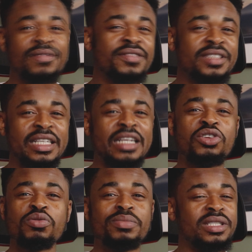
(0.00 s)
every day
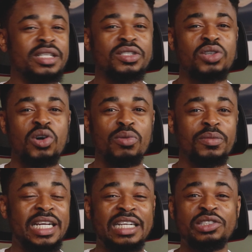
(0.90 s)
new businesses come
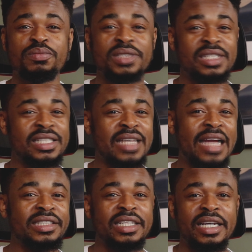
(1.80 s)
up, there are new business
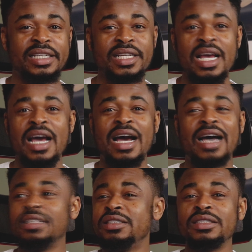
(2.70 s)
ideas,
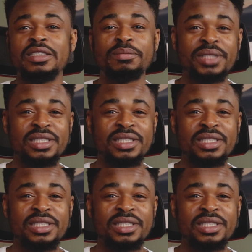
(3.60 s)
and the